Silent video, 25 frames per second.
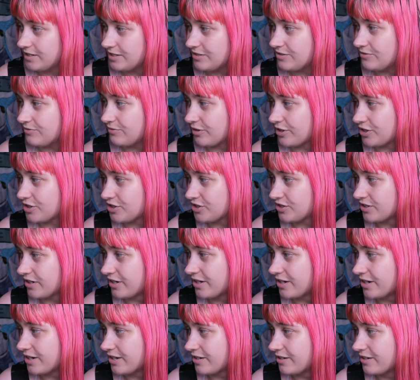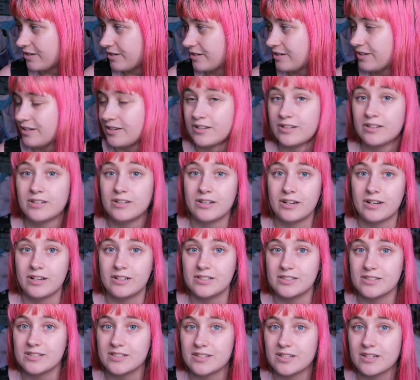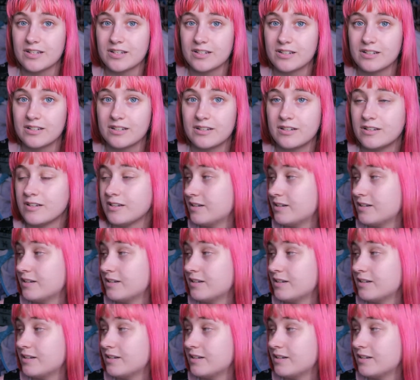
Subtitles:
just frustrating, I'll say.